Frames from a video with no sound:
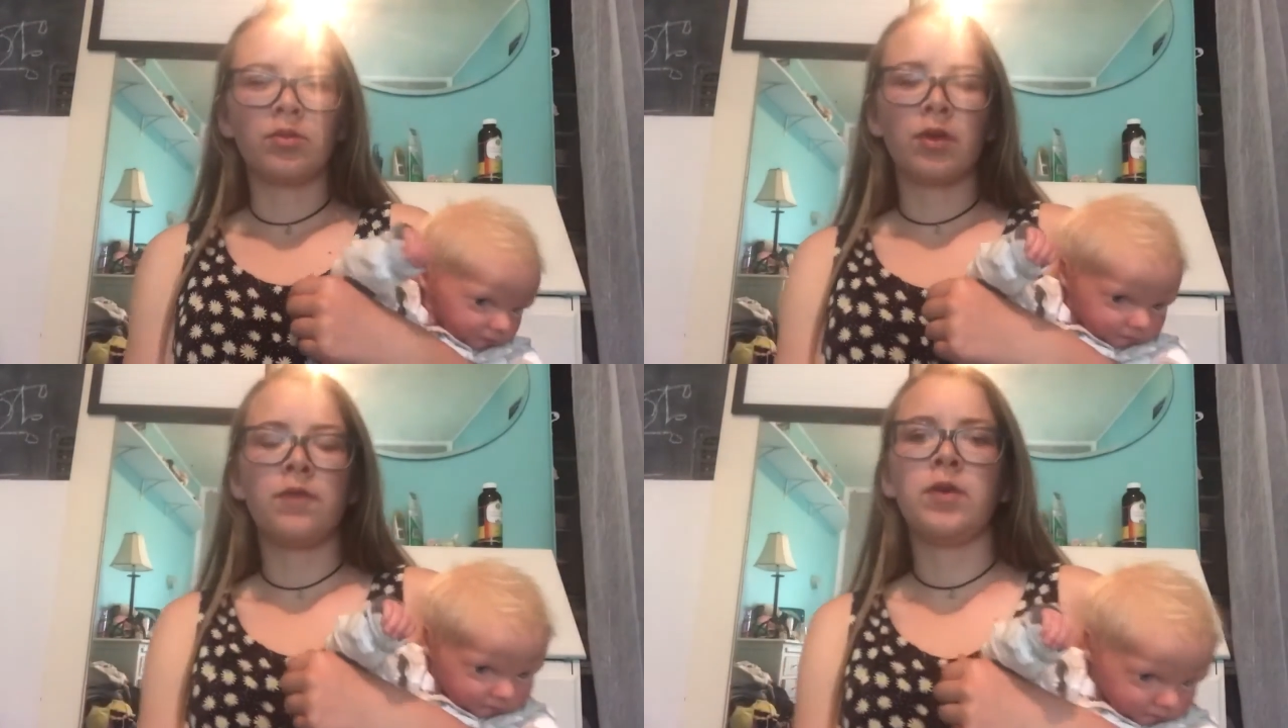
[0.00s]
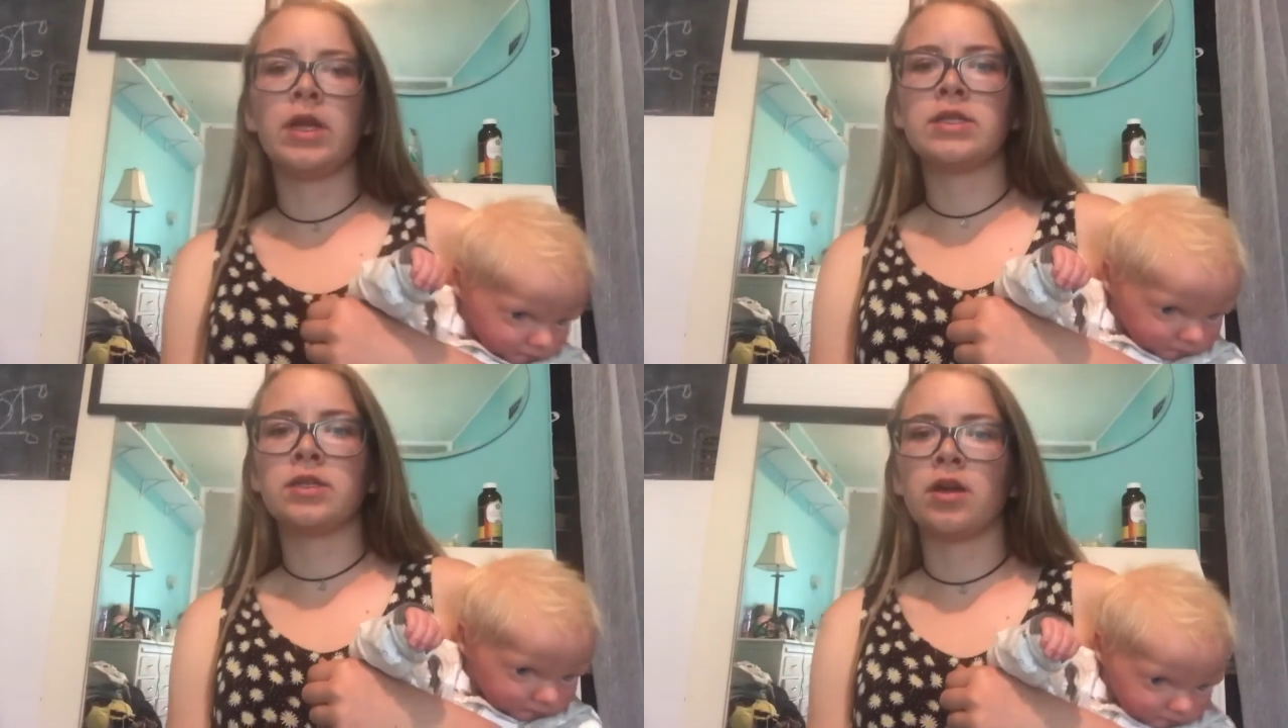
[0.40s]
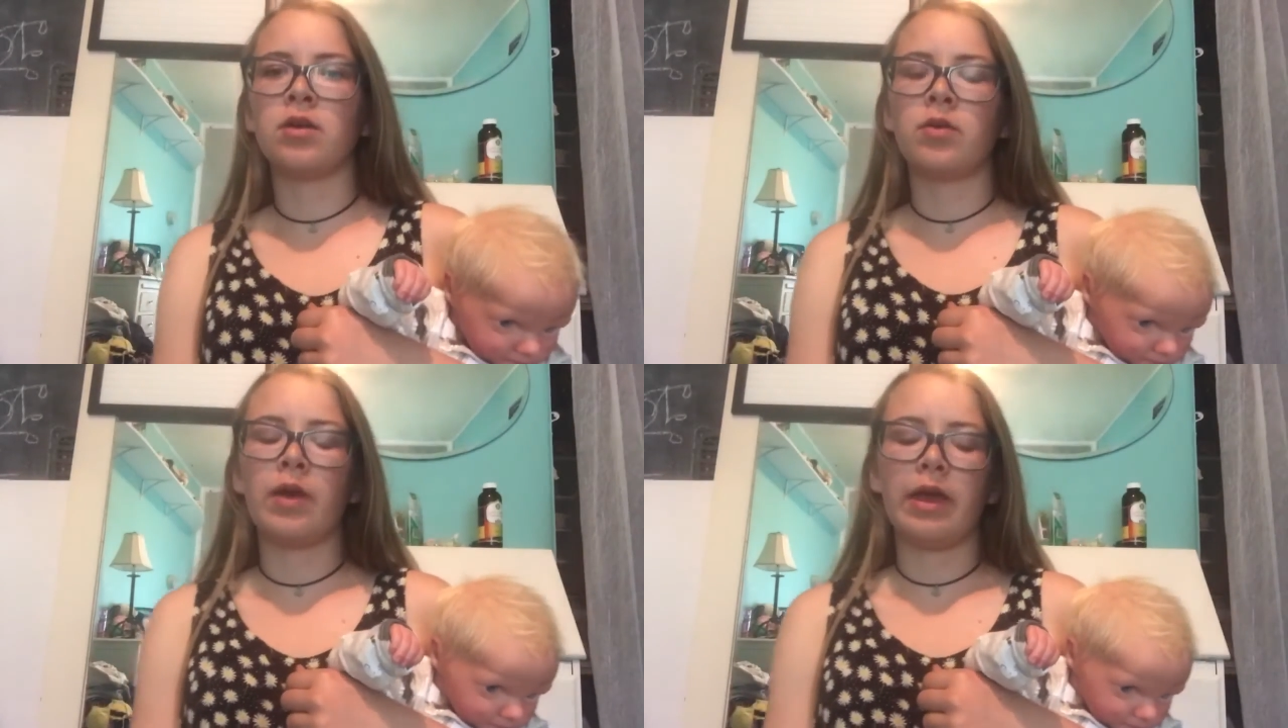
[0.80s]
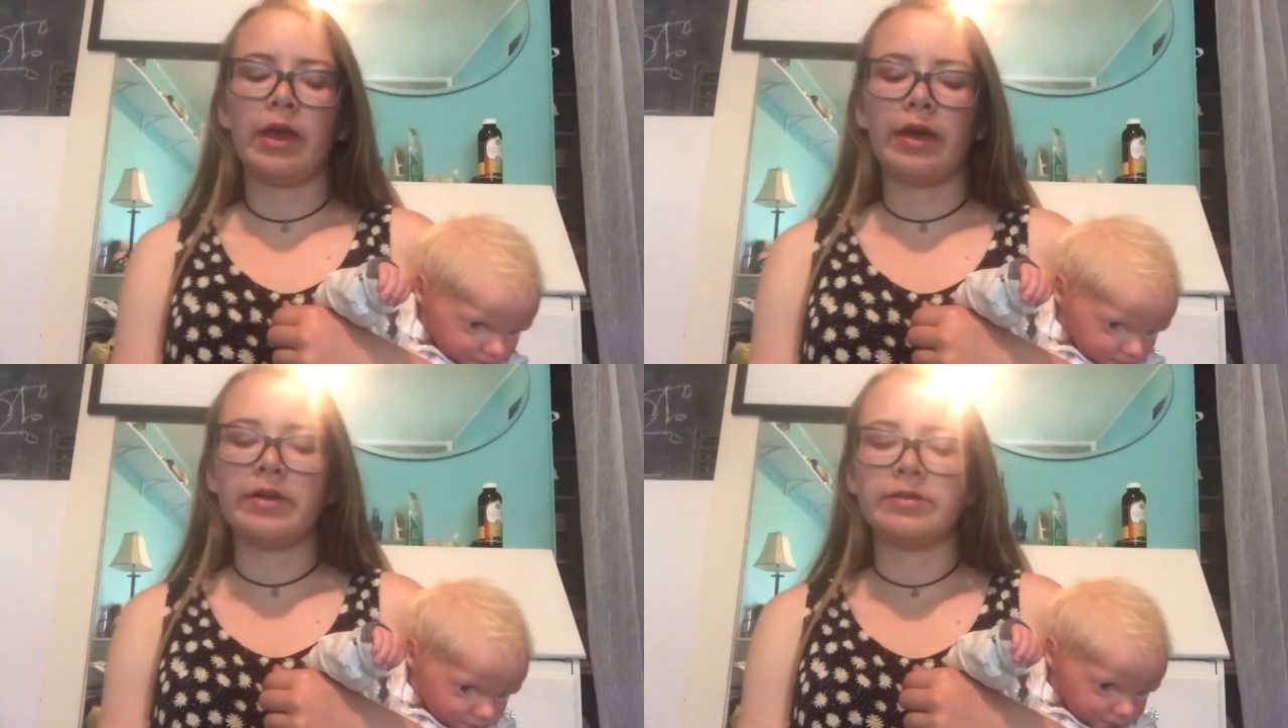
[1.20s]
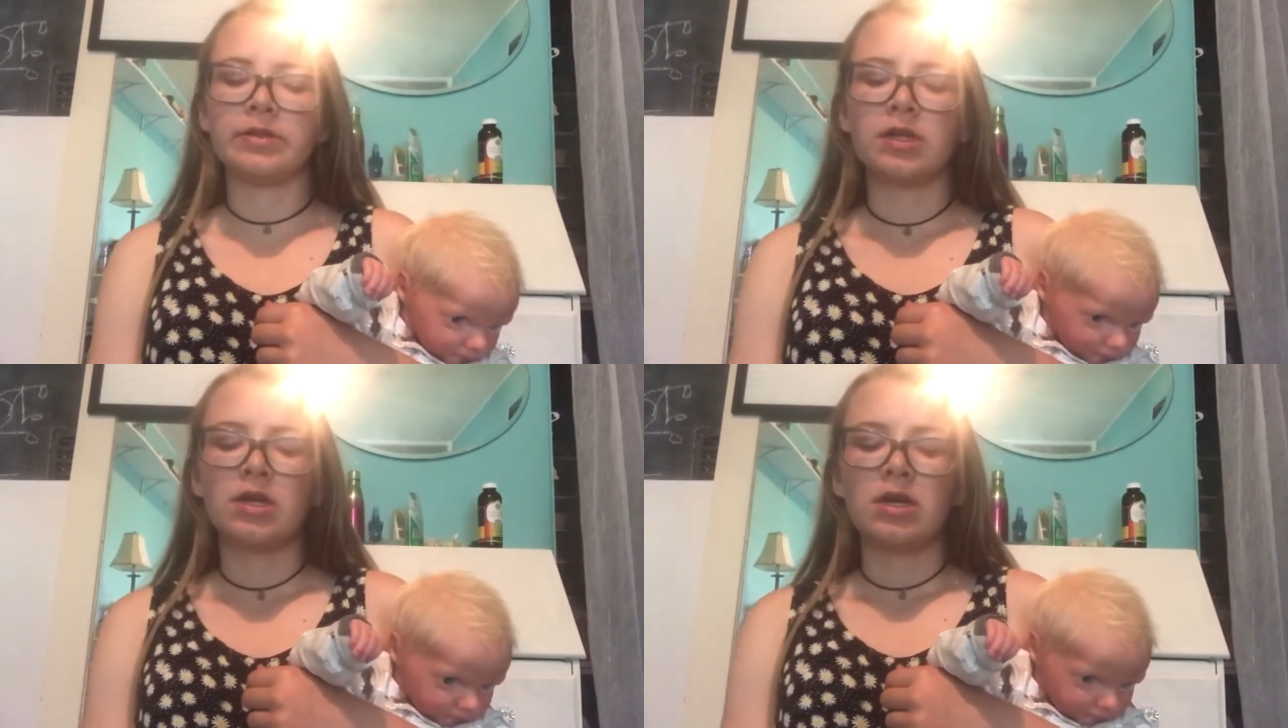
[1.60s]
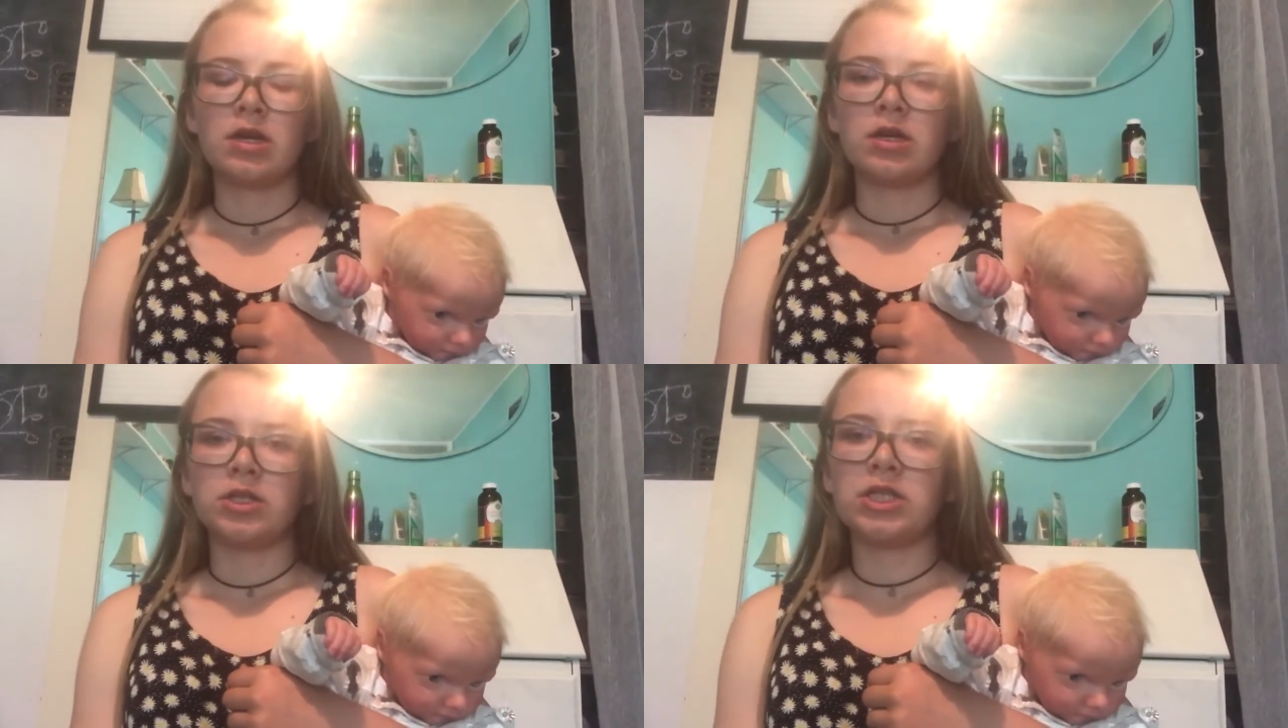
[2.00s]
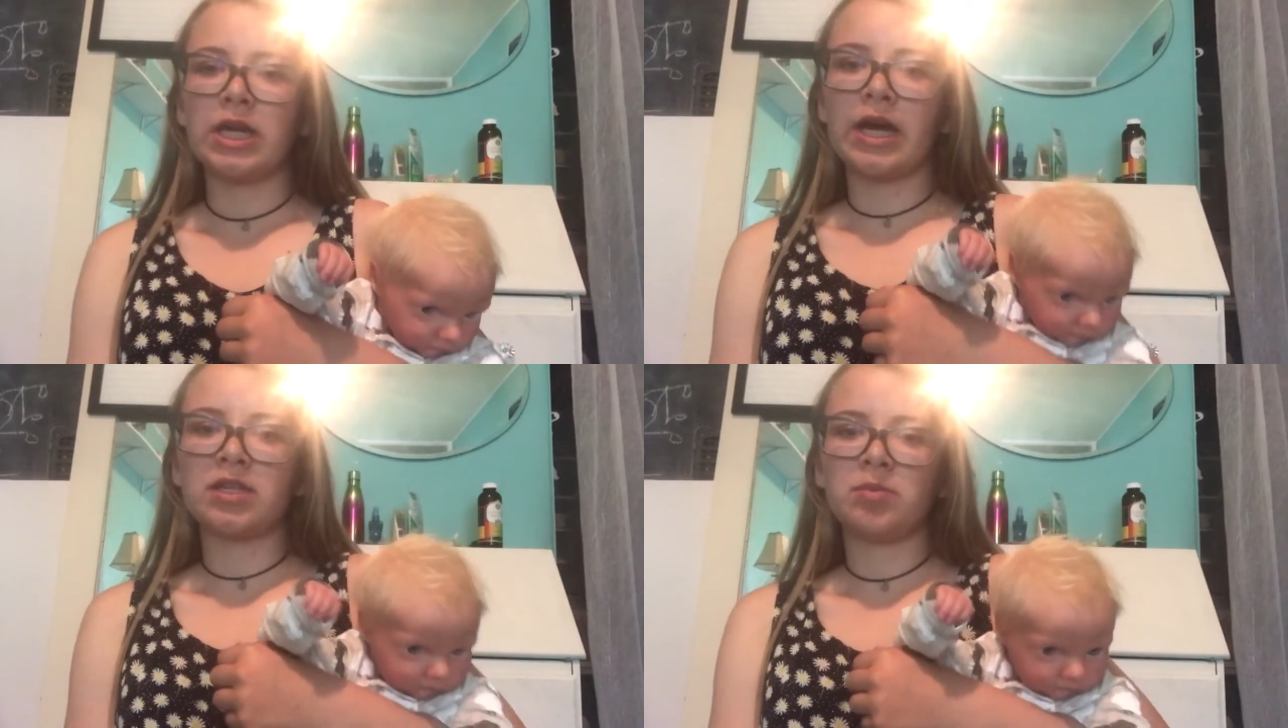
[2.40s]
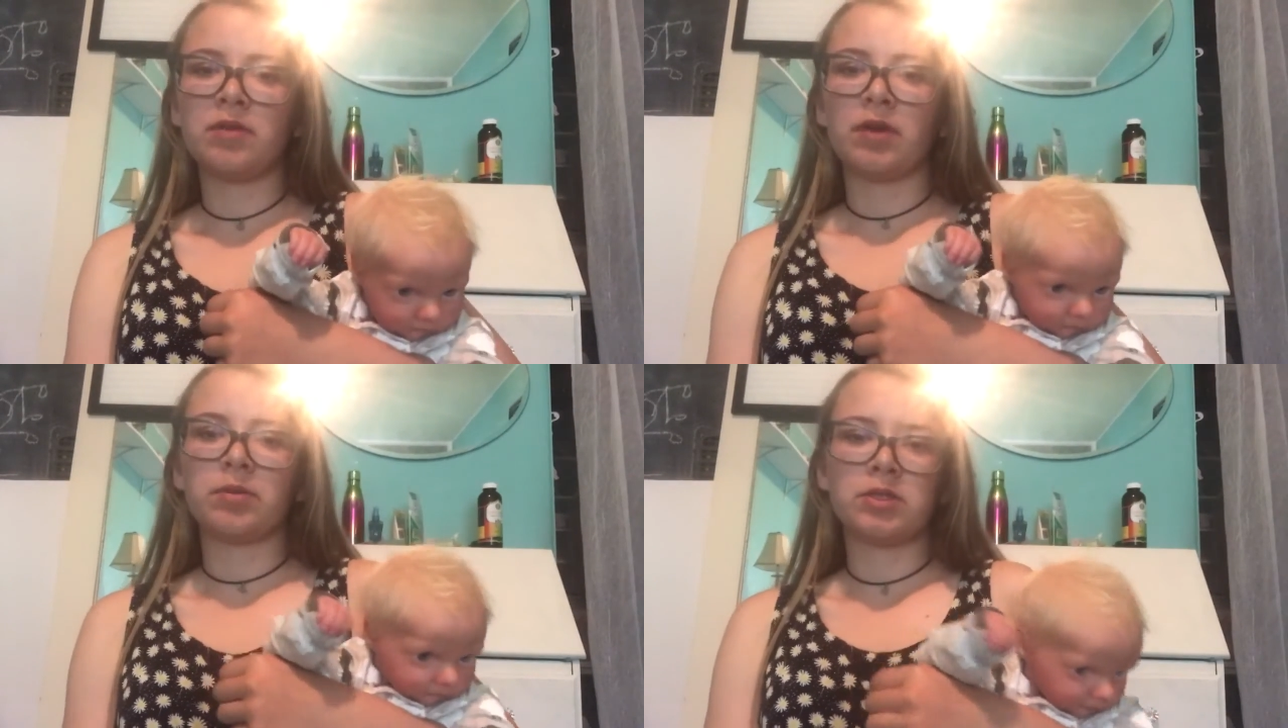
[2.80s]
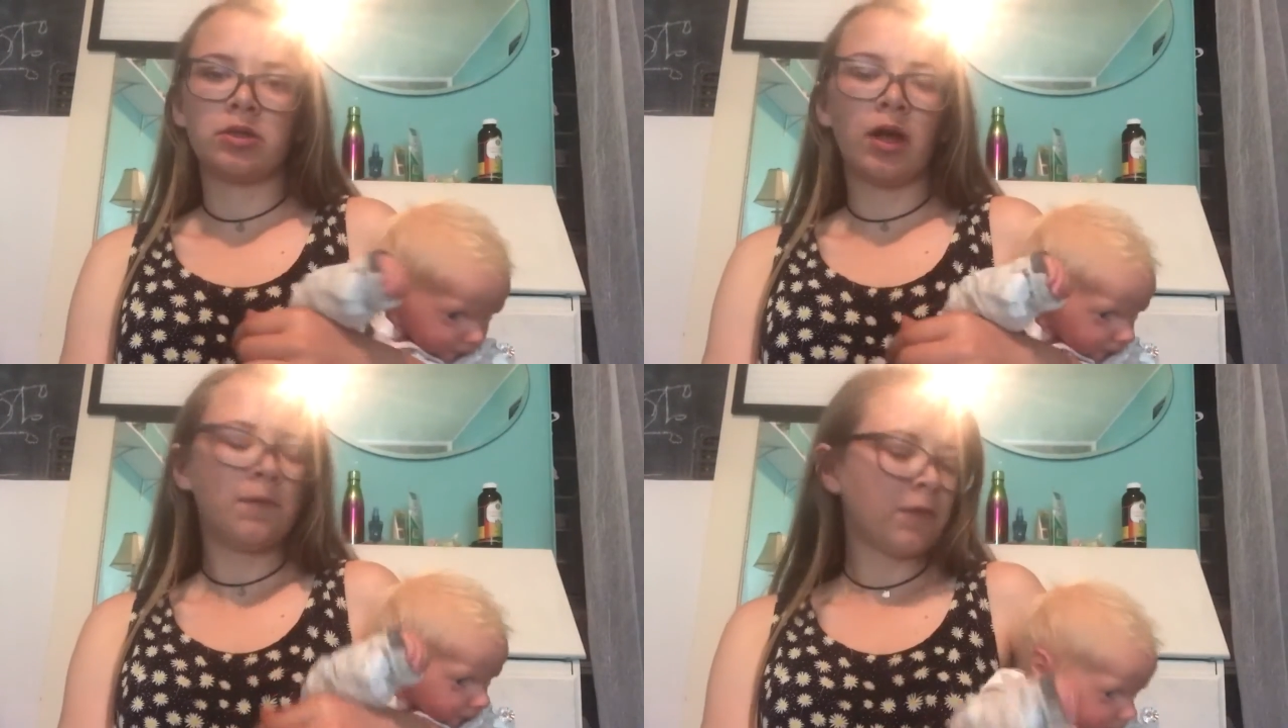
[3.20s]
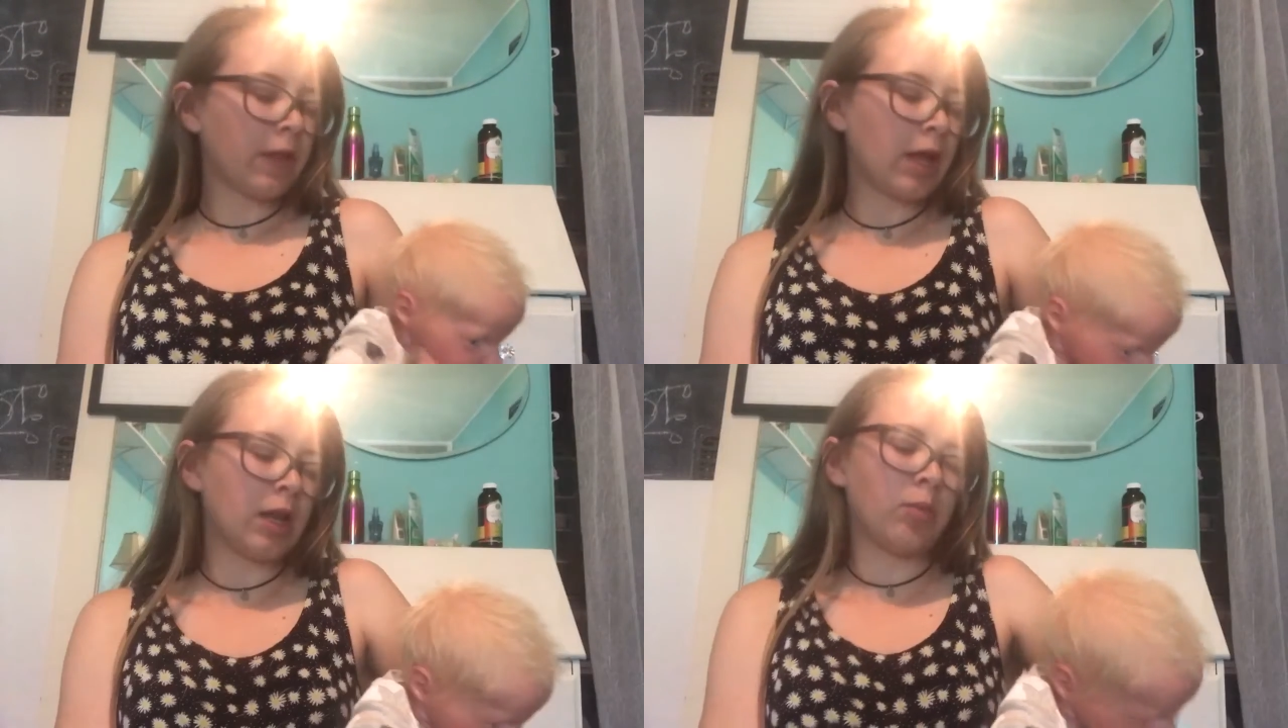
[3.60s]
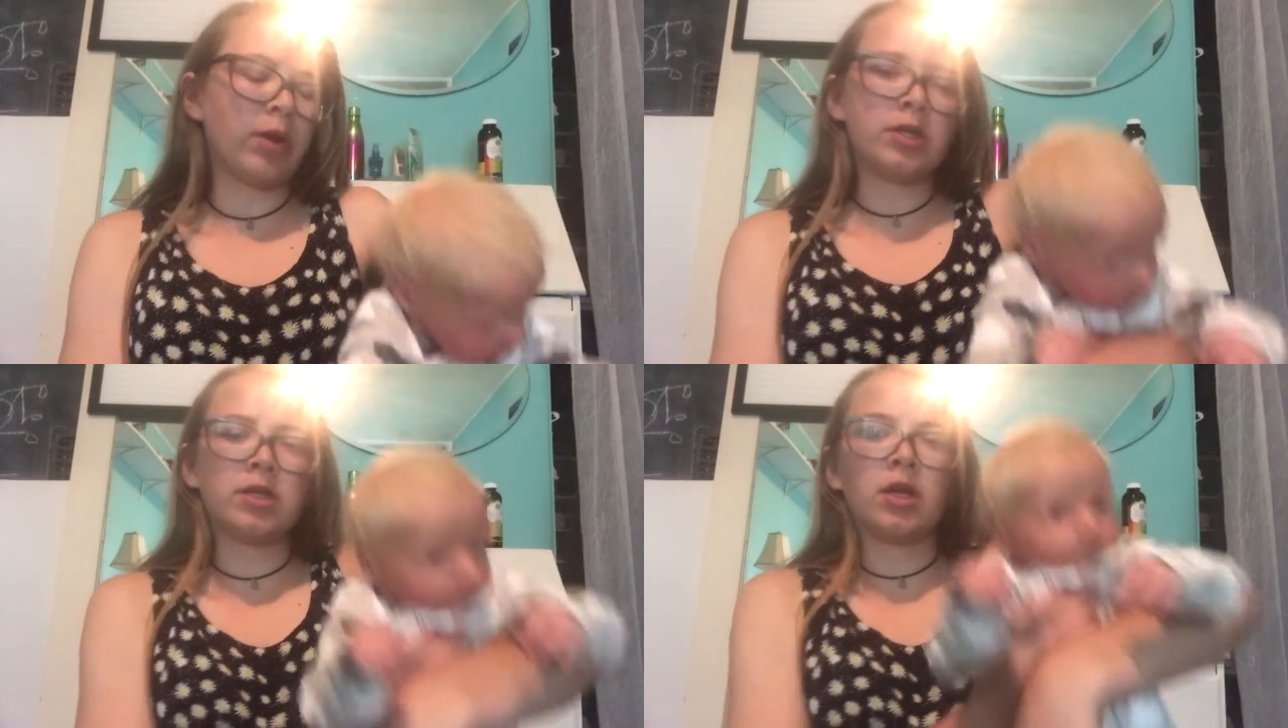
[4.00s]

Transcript: a few days ago and she asked me if I was still up for that and I wanted